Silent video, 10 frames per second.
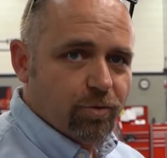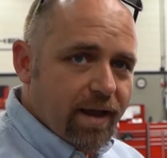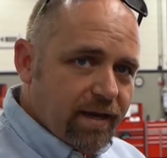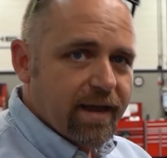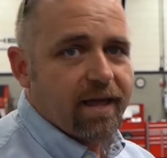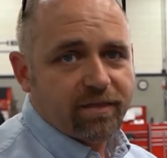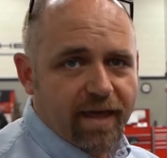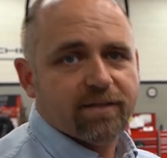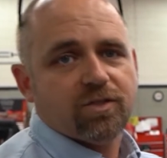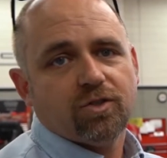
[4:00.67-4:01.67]
right at
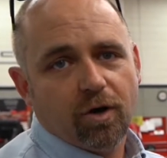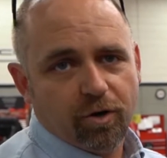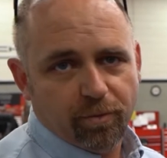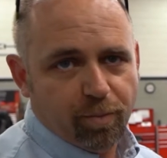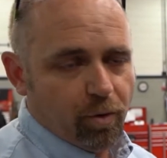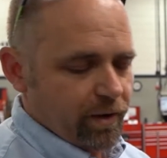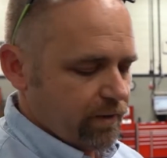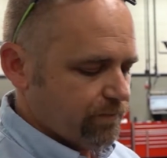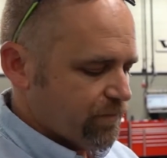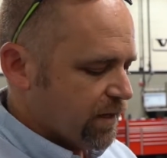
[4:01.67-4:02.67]
that starter point.
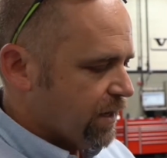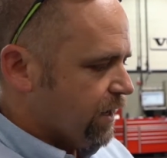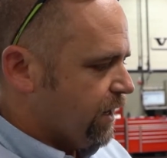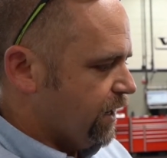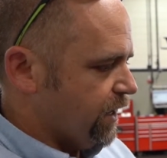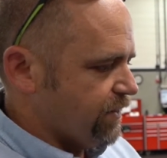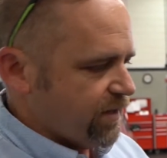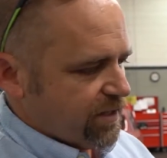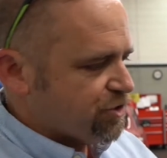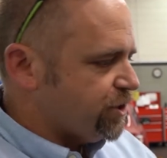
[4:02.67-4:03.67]

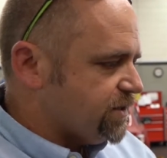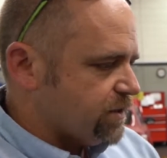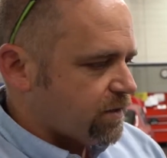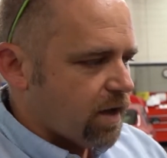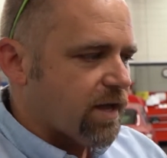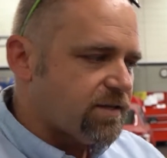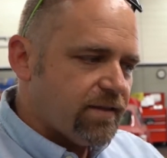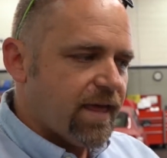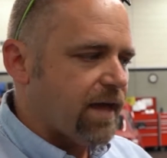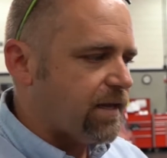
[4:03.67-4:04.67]
The engine isn't
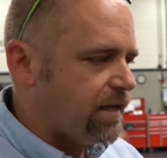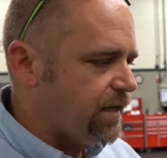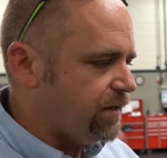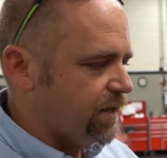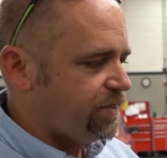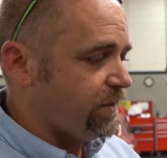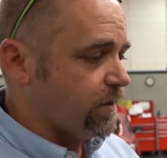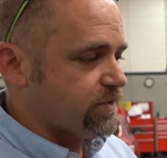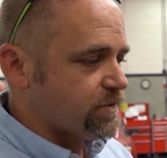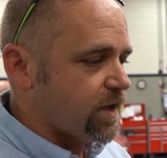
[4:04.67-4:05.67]
causing that heat. Nothing
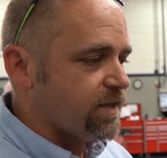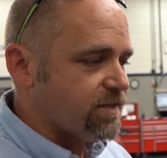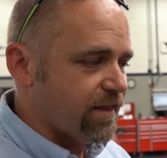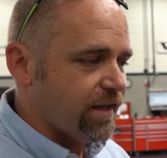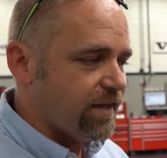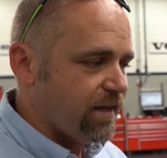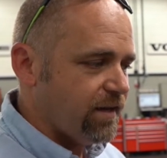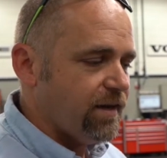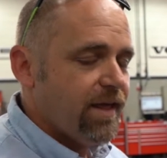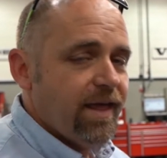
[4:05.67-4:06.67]
else is causing that
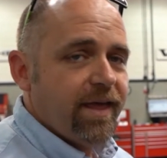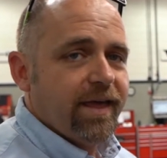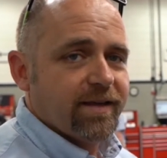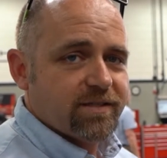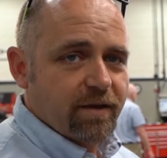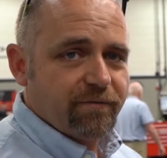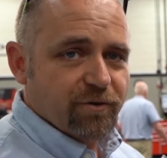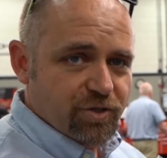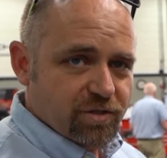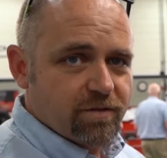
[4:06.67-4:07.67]
heat except
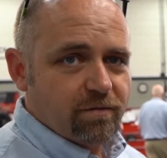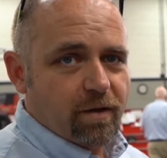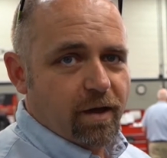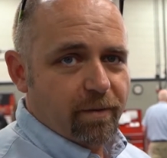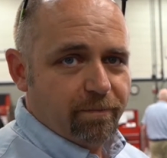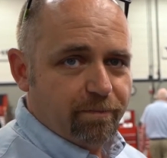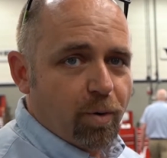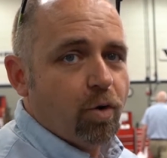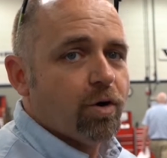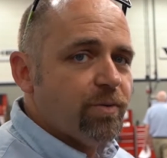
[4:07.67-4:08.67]
for just
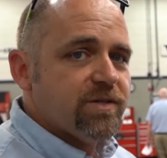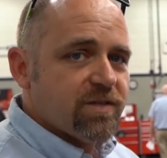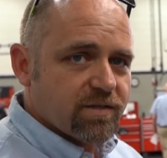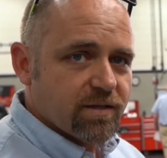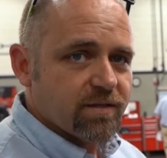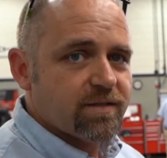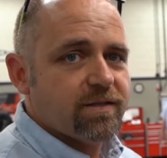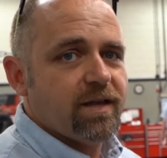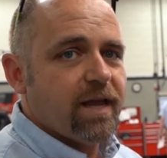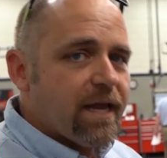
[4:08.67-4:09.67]
poor
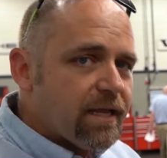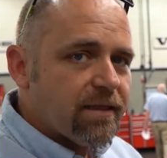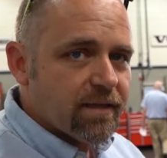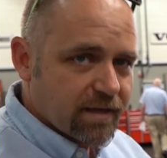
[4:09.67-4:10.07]
resistance in the